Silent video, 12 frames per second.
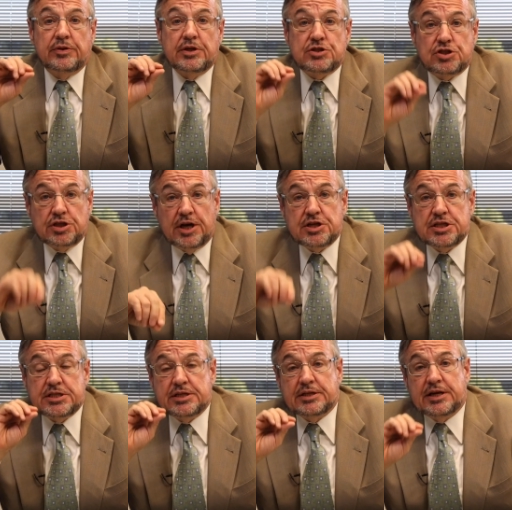The judge
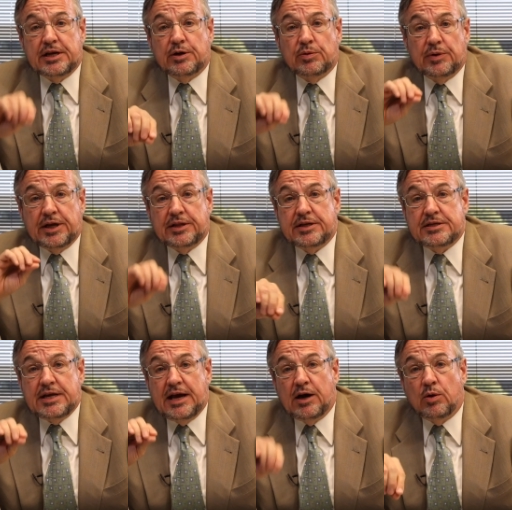is encountering the
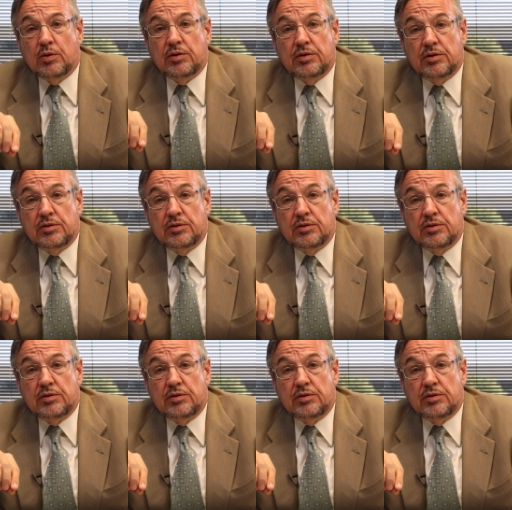doubt